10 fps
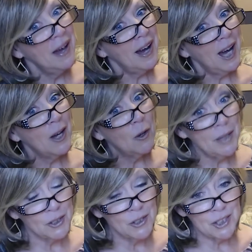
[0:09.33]
I hope
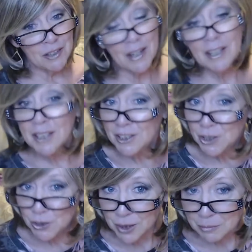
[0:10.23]
that you stick around and
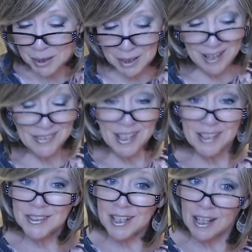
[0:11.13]
join me and
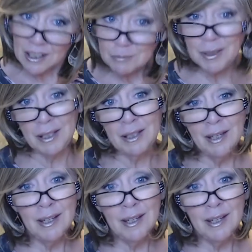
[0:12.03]
then tell me